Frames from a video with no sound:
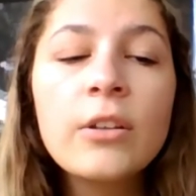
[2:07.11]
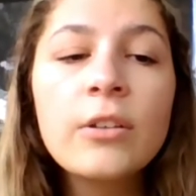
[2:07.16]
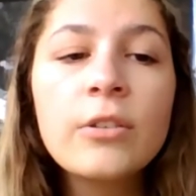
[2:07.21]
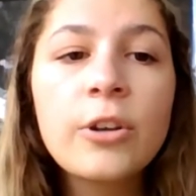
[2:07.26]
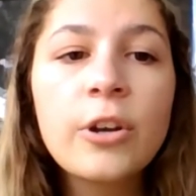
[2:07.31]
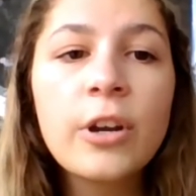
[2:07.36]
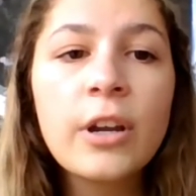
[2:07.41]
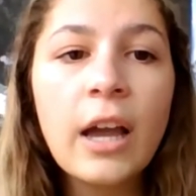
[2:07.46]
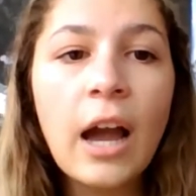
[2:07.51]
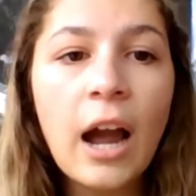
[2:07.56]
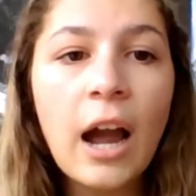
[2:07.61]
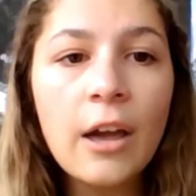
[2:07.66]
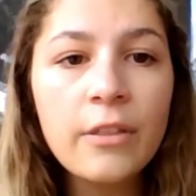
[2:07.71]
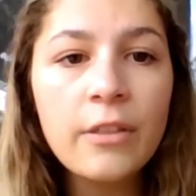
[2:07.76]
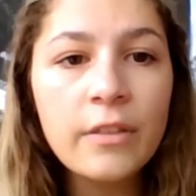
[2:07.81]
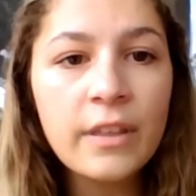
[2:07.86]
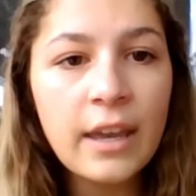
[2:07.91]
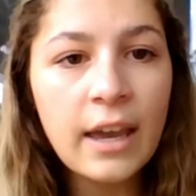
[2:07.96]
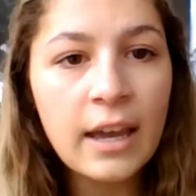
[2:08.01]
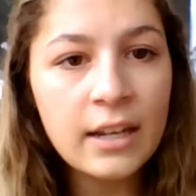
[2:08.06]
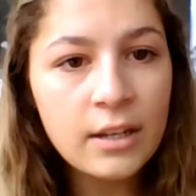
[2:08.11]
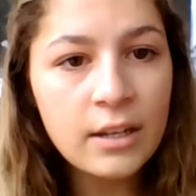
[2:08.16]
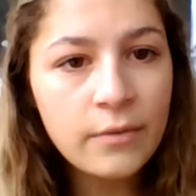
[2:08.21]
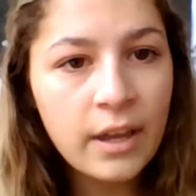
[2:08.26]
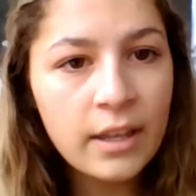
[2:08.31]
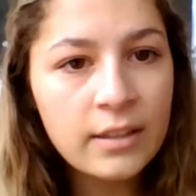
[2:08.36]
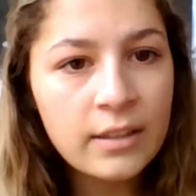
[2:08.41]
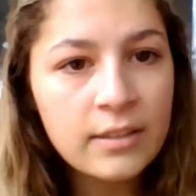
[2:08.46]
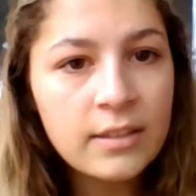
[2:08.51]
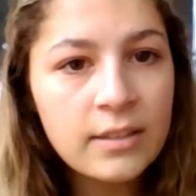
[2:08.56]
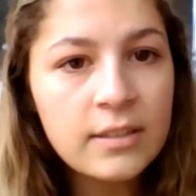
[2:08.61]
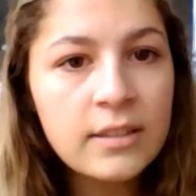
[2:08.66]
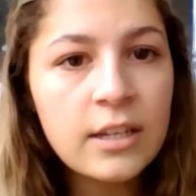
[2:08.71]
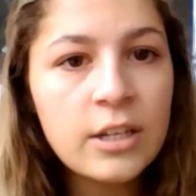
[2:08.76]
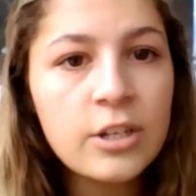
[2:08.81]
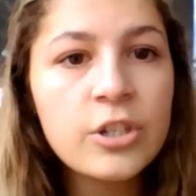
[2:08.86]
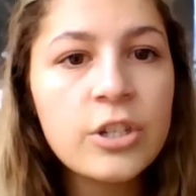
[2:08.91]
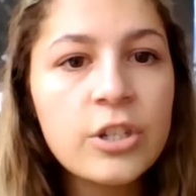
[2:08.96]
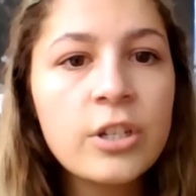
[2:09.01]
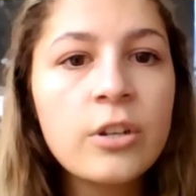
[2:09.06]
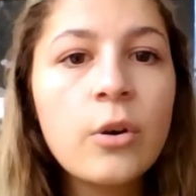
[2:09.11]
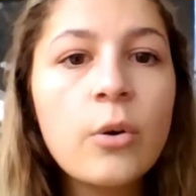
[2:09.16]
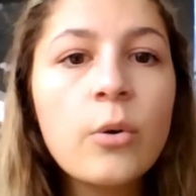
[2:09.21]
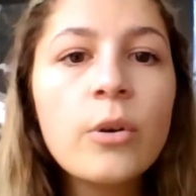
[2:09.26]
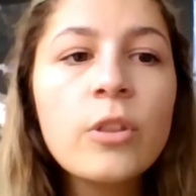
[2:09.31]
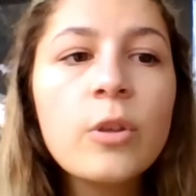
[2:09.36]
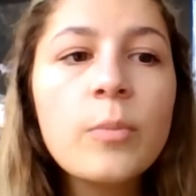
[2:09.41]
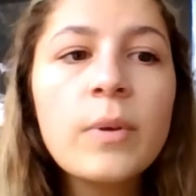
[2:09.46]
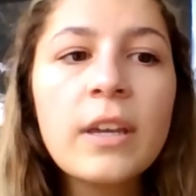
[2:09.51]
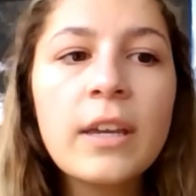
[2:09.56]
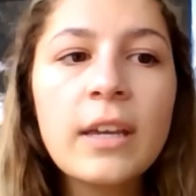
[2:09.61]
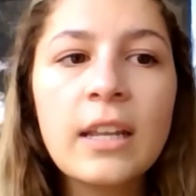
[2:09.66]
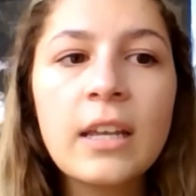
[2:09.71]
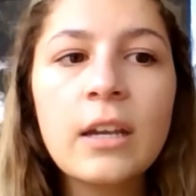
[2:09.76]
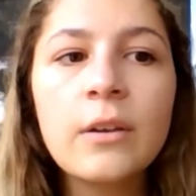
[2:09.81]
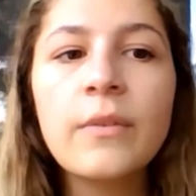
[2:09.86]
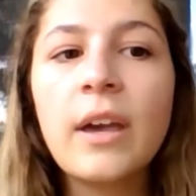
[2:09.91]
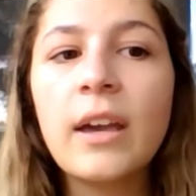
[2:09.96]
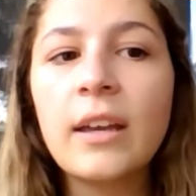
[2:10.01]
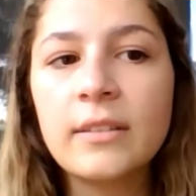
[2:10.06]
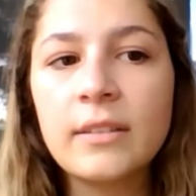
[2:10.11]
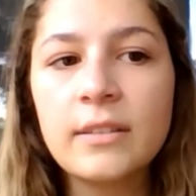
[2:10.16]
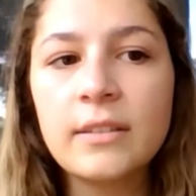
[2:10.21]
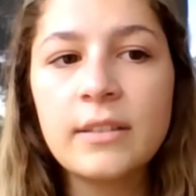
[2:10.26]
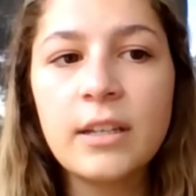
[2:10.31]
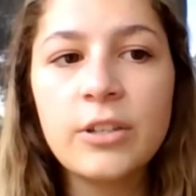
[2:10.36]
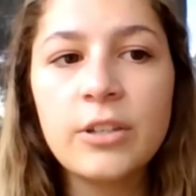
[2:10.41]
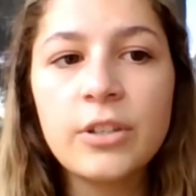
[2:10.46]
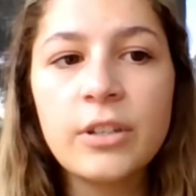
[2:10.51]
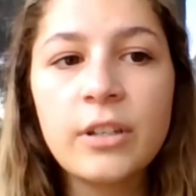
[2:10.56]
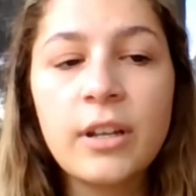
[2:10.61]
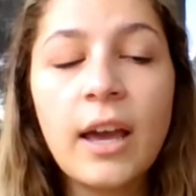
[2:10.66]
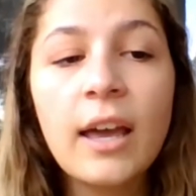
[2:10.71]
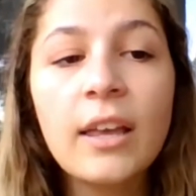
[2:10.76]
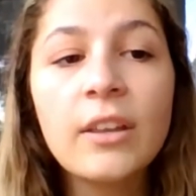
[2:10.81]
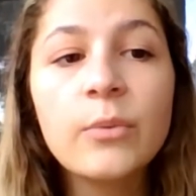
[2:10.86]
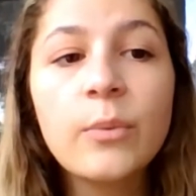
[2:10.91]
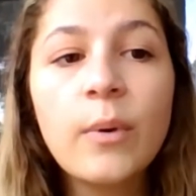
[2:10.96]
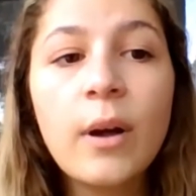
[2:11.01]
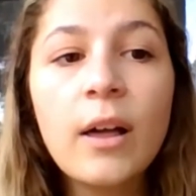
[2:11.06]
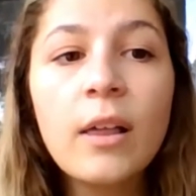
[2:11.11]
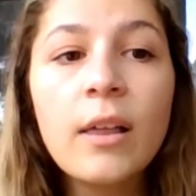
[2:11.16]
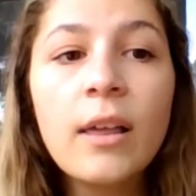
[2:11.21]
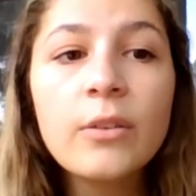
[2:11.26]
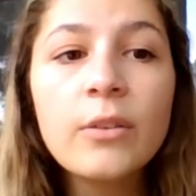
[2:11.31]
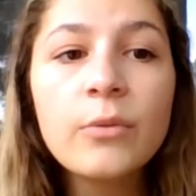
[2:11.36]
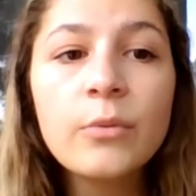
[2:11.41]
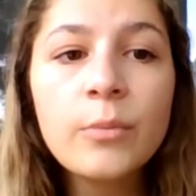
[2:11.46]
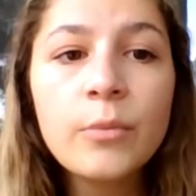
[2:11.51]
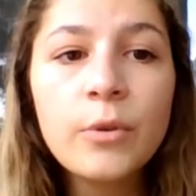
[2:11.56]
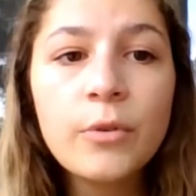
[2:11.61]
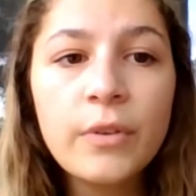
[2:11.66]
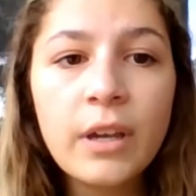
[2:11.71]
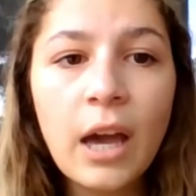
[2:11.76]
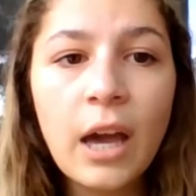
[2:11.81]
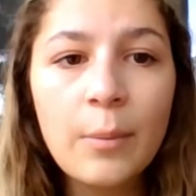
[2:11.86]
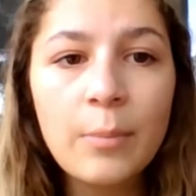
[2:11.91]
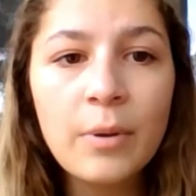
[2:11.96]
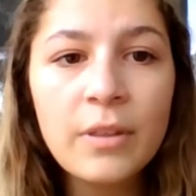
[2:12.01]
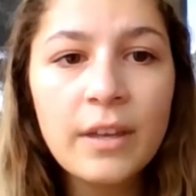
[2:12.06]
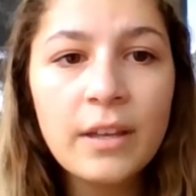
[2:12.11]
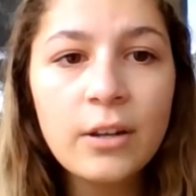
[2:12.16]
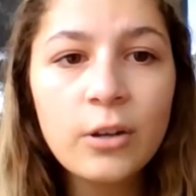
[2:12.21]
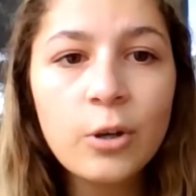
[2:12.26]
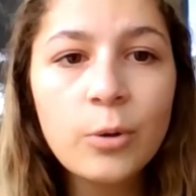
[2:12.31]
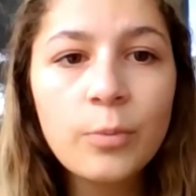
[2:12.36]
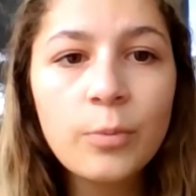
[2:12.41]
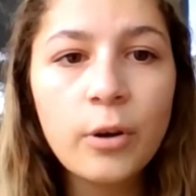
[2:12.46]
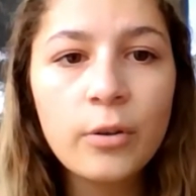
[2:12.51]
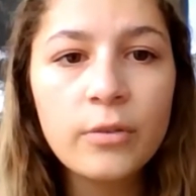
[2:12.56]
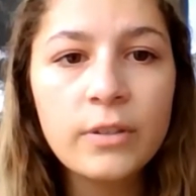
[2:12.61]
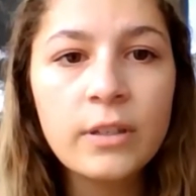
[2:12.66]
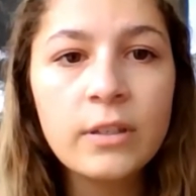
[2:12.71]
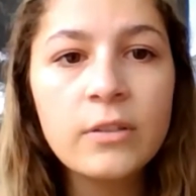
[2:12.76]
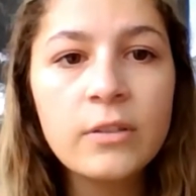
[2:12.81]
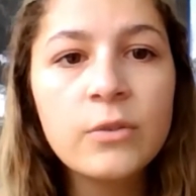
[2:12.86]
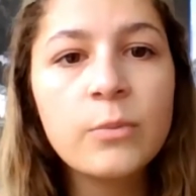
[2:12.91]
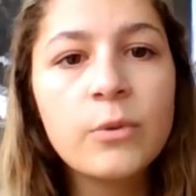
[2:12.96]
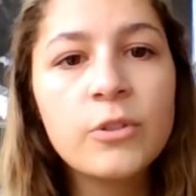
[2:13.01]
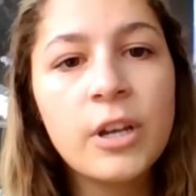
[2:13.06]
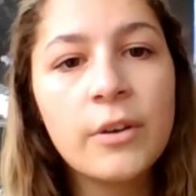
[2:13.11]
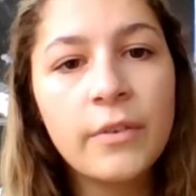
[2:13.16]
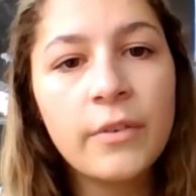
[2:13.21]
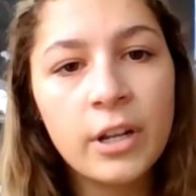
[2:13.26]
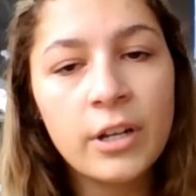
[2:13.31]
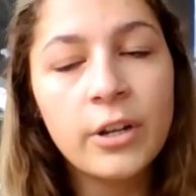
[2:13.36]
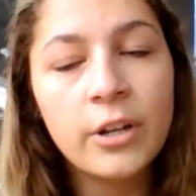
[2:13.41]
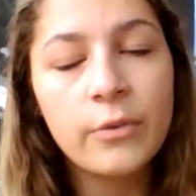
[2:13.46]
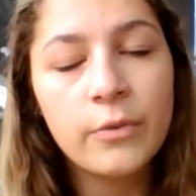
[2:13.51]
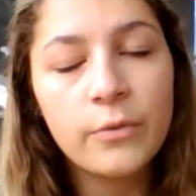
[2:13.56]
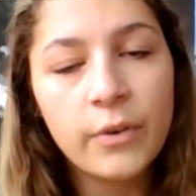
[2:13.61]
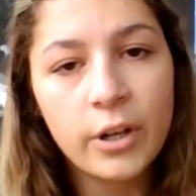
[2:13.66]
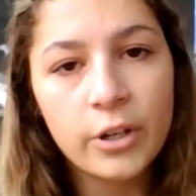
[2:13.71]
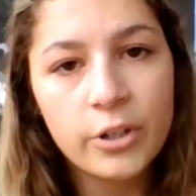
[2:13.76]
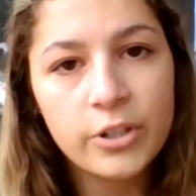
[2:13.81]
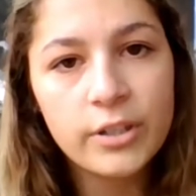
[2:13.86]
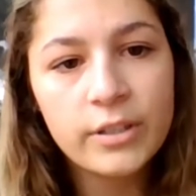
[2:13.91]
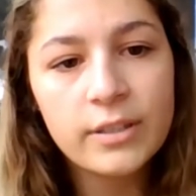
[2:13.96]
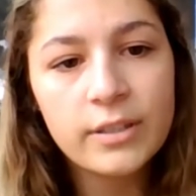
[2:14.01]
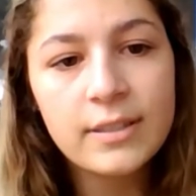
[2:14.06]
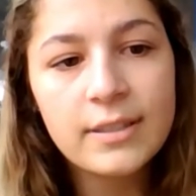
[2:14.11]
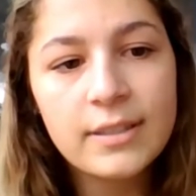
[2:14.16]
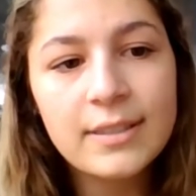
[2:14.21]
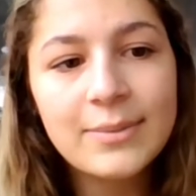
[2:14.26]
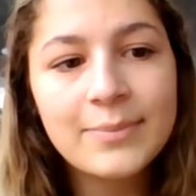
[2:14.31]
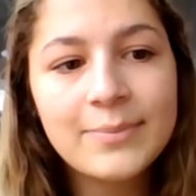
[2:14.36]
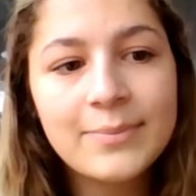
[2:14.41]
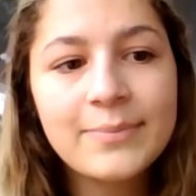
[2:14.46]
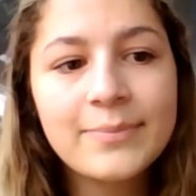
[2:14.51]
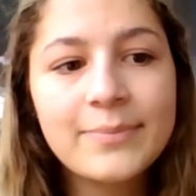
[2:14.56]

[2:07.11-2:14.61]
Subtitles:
during either the end of encystation or the beginning of excystation, as well as removing hypothetical proteins which have unknown functions.